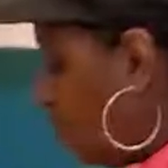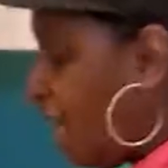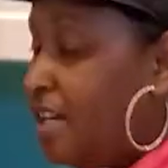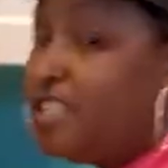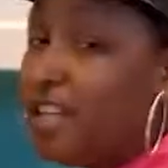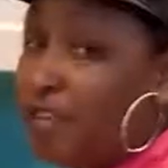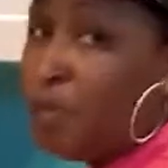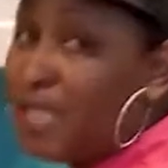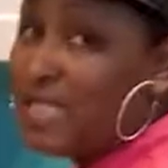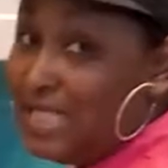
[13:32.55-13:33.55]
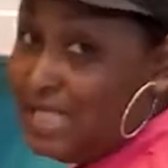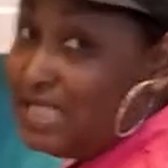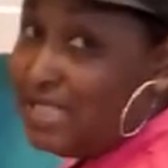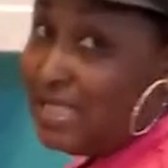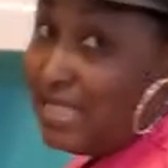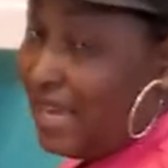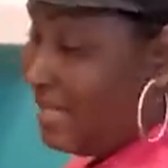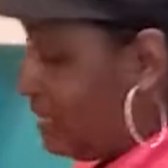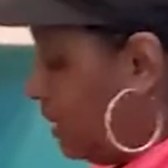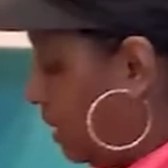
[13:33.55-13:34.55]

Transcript: and you definitely want to season to taste.